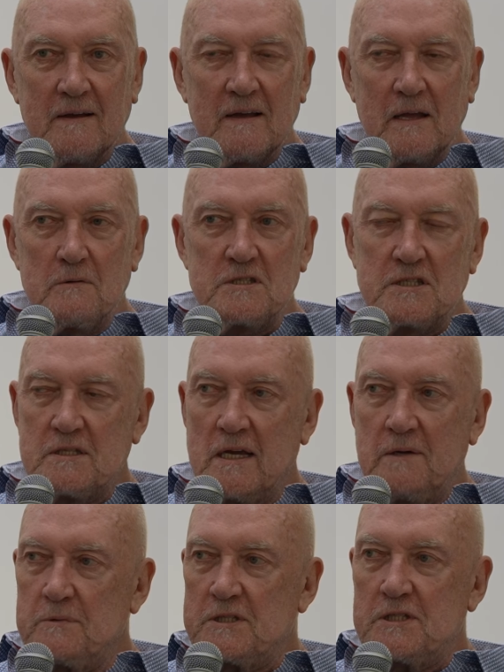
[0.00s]
He
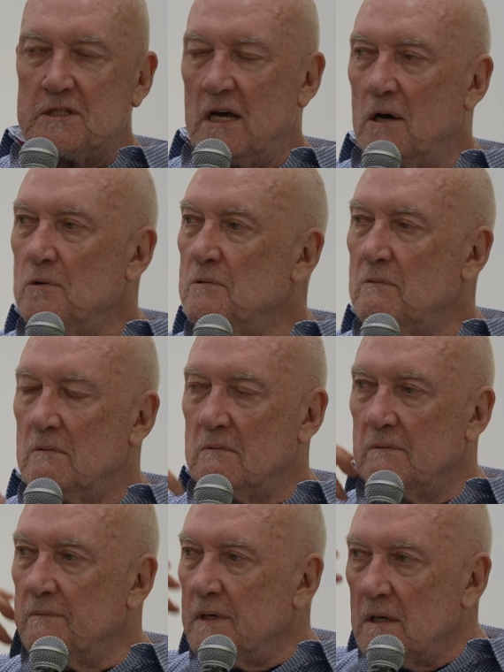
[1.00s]
was so
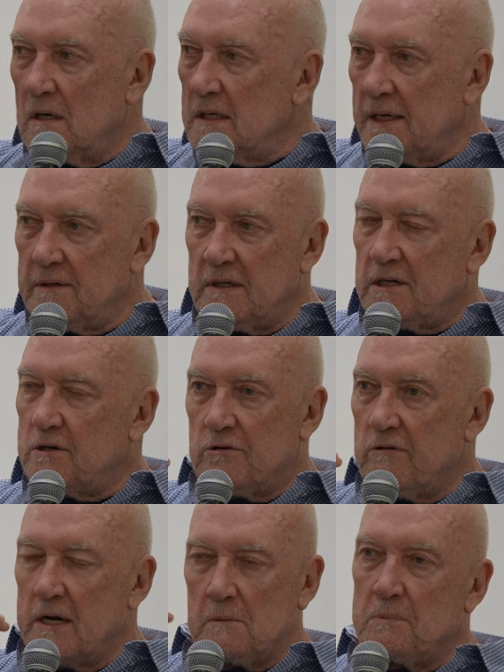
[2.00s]

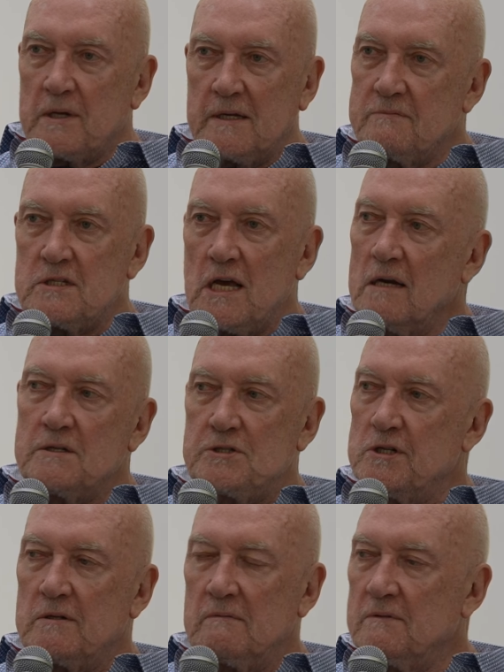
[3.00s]
incredibly
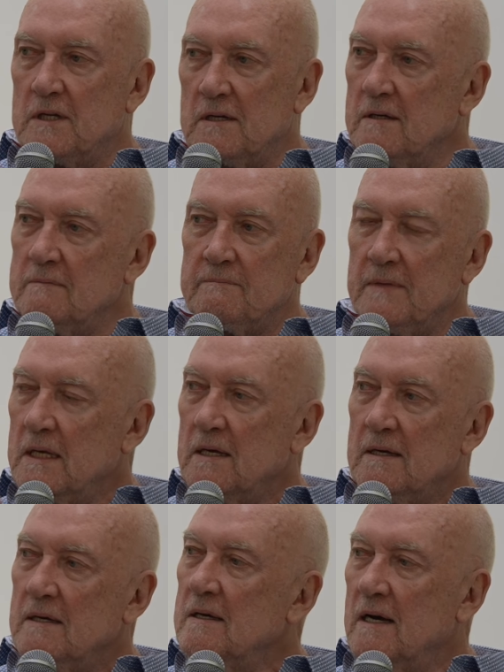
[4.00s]
intelligent that
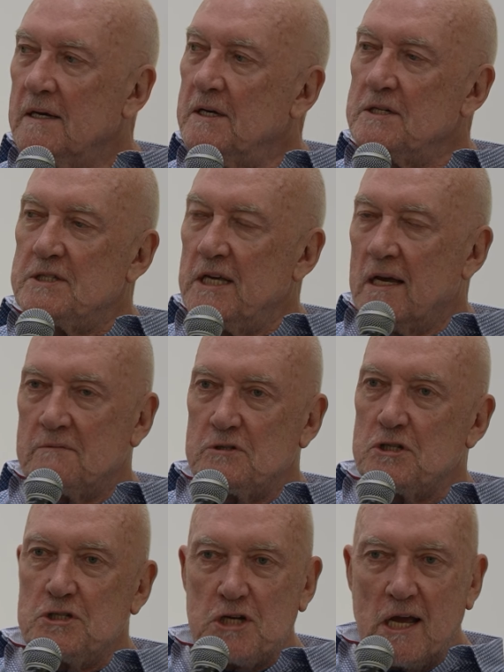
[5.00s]
I guess he had to
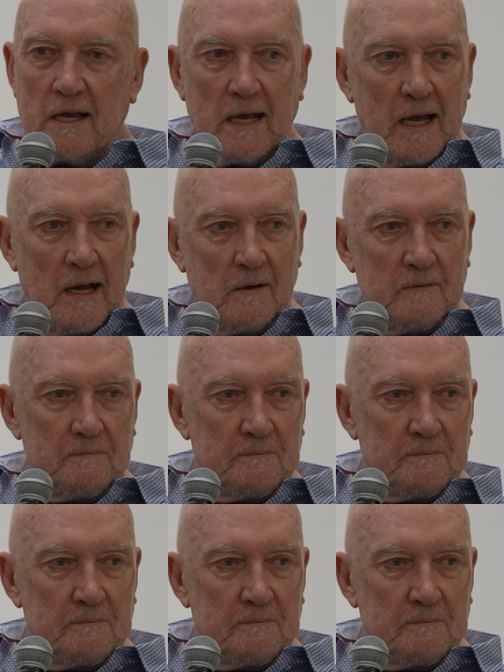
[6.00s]
check out.